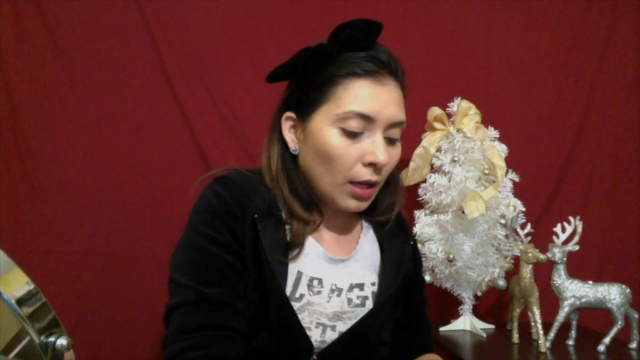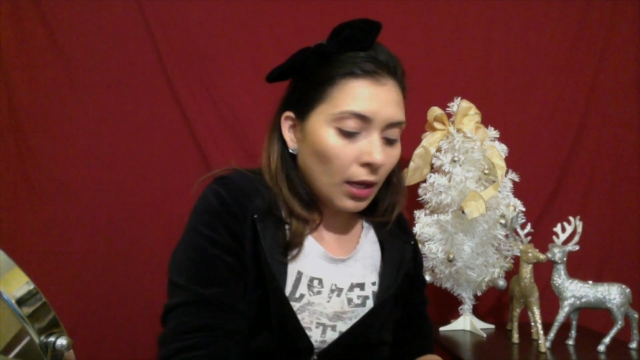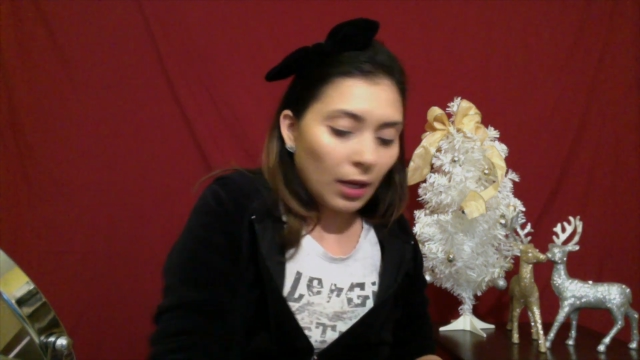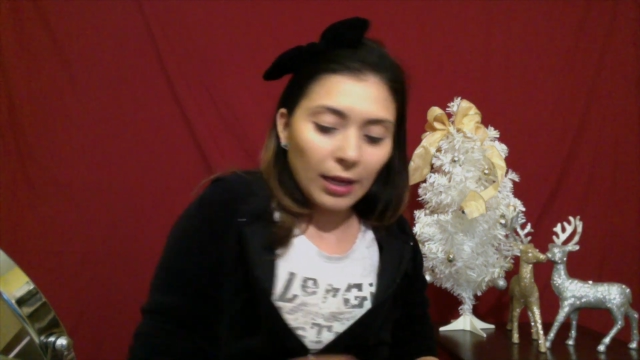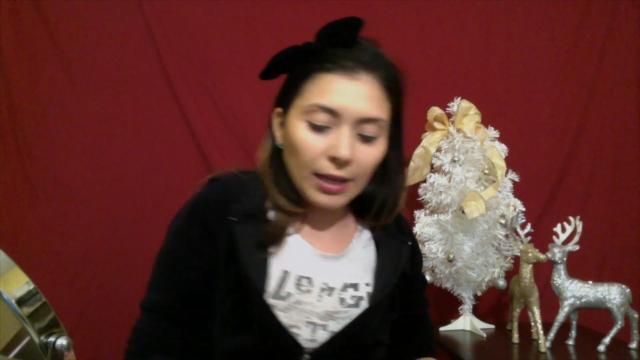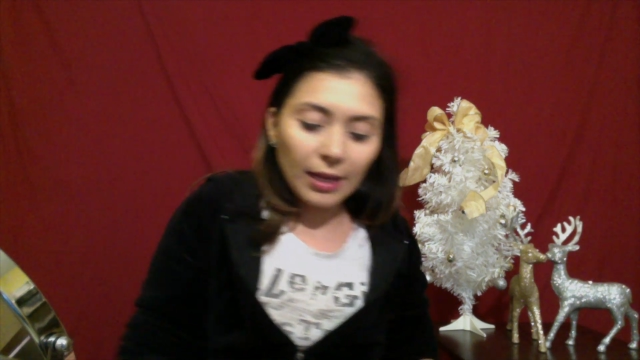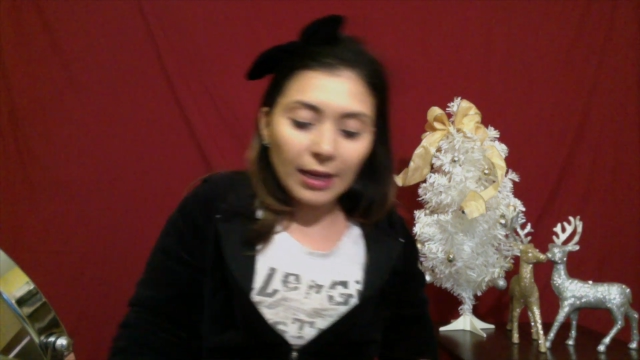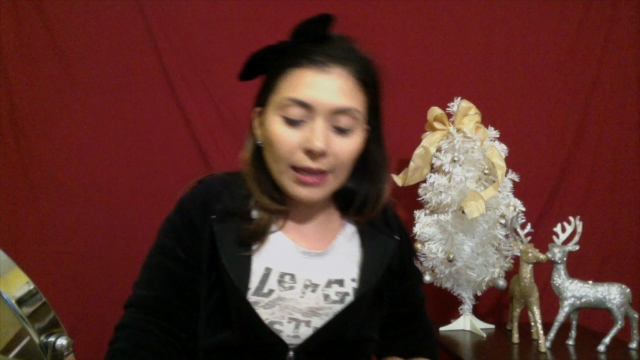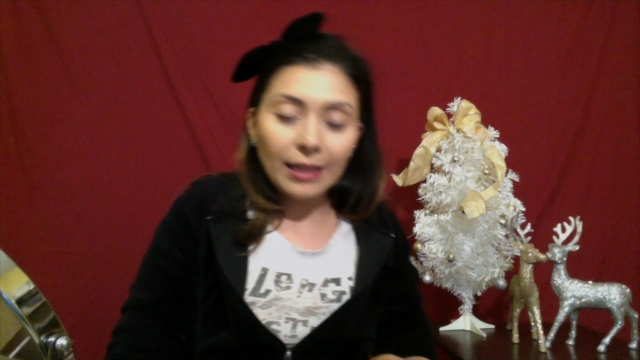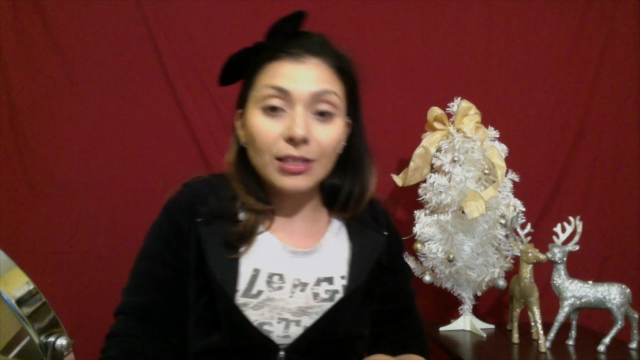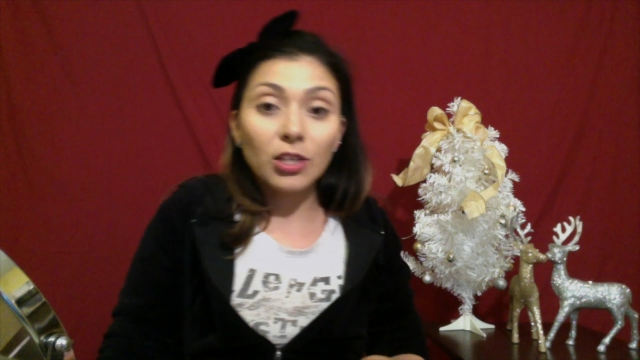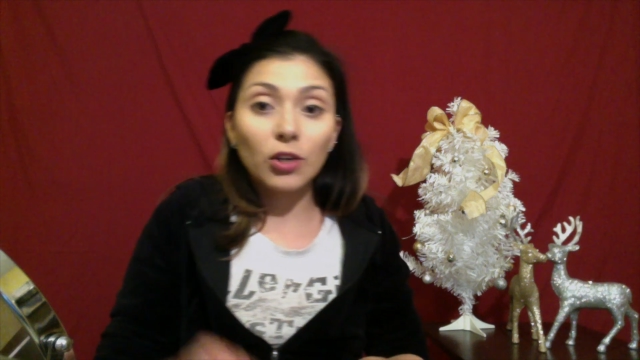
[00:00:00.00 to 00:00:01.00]
And then I
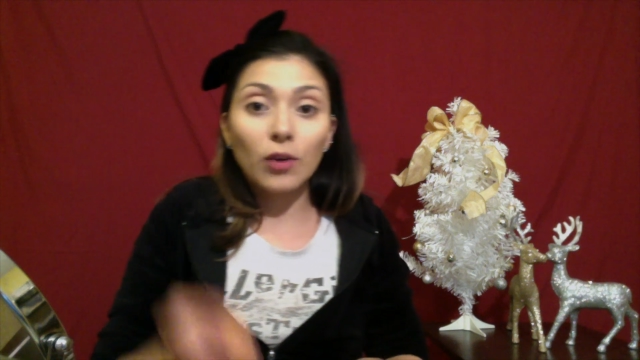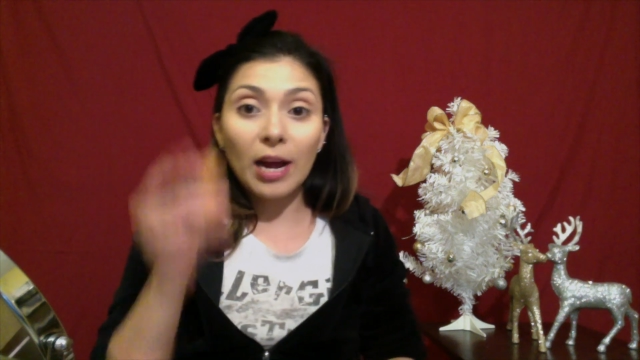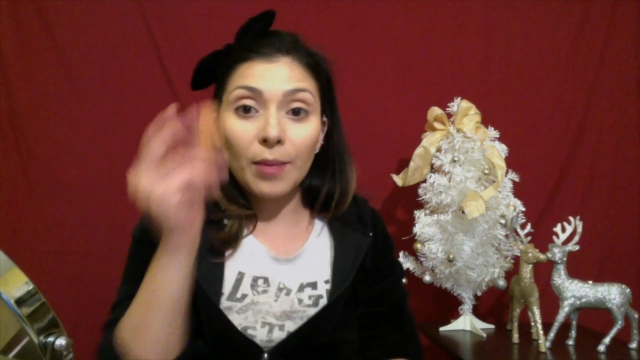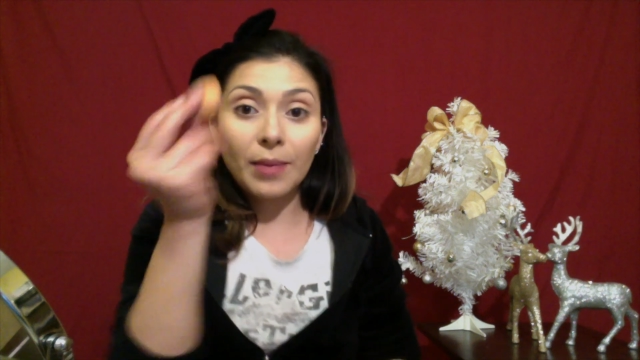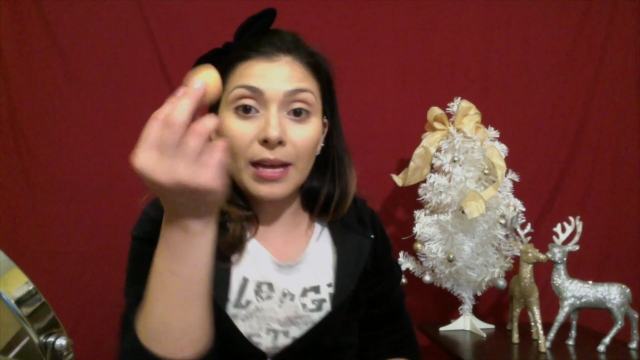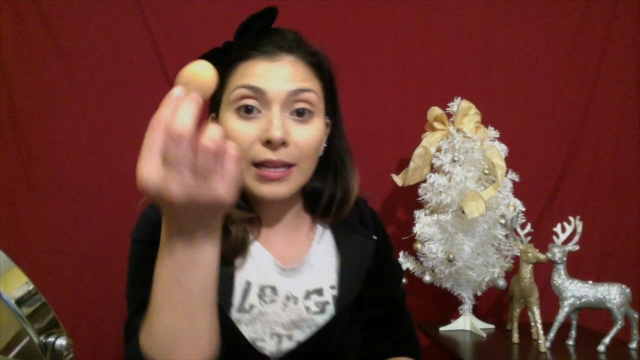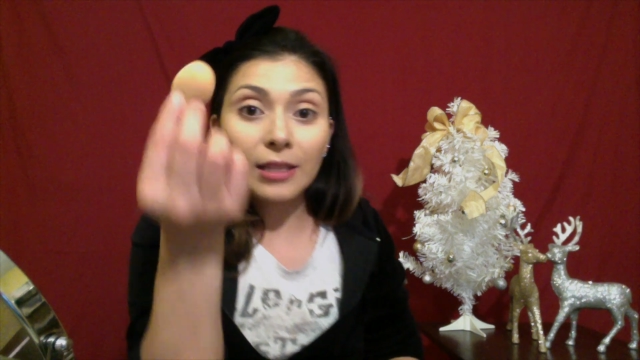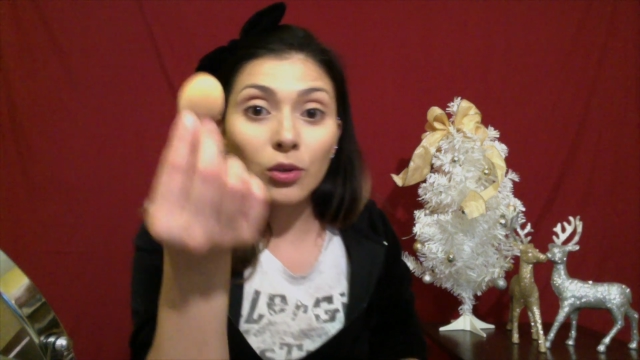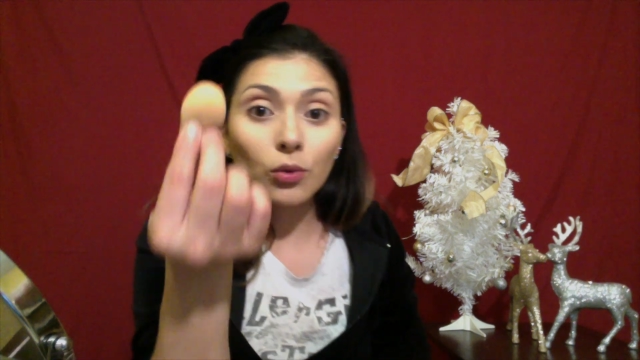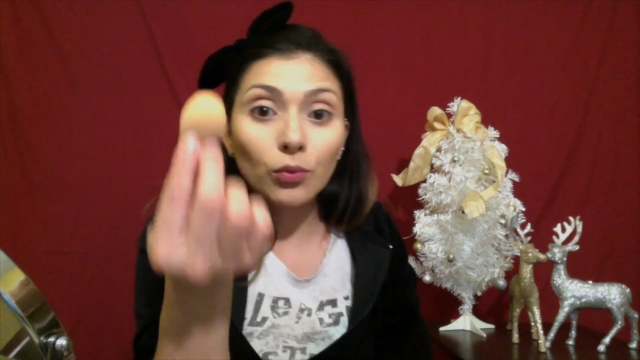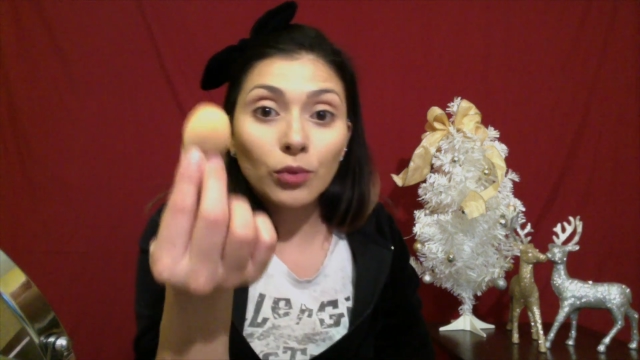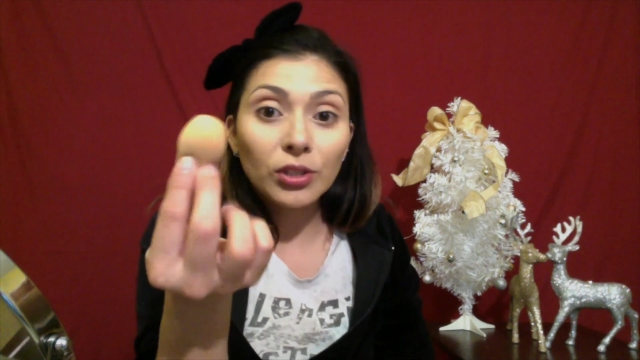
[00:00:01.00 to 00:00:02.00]
like to grab that little
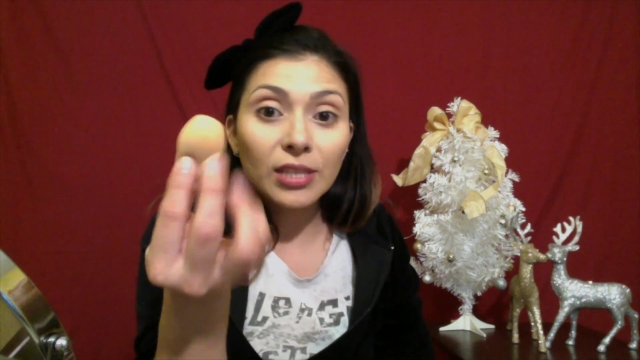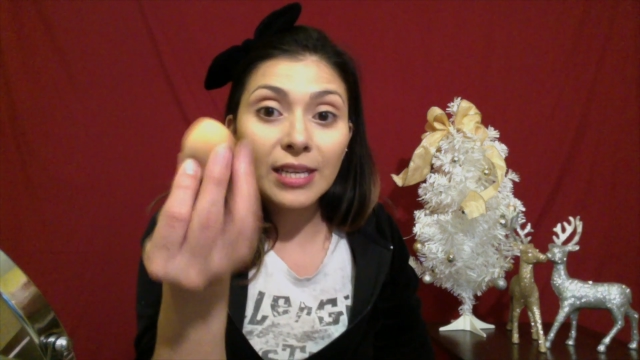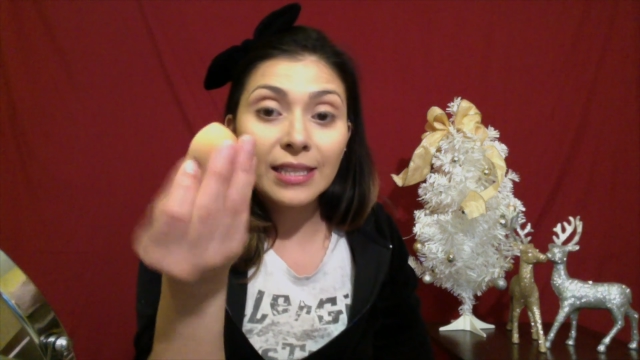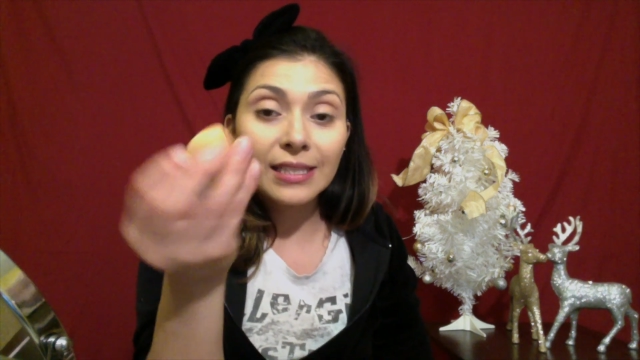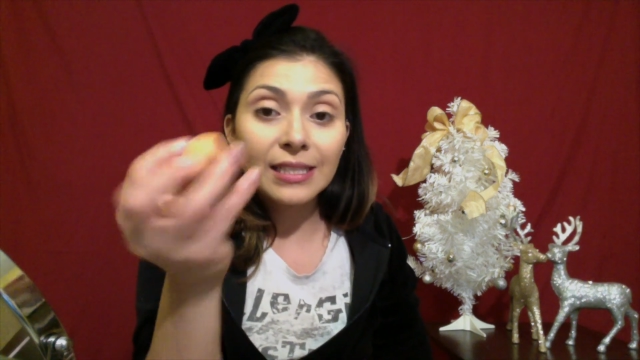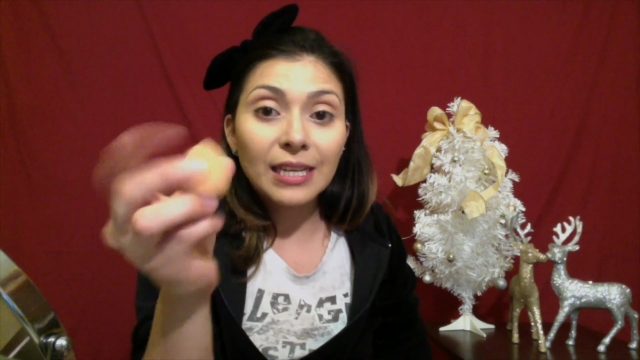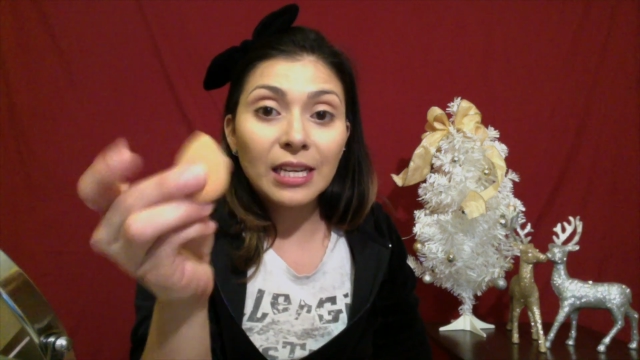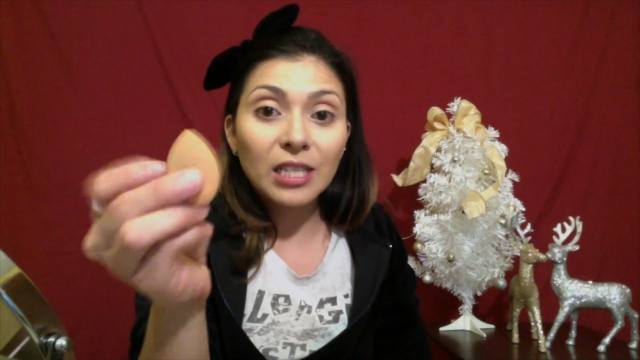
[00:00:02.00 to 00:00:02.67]
Real Technique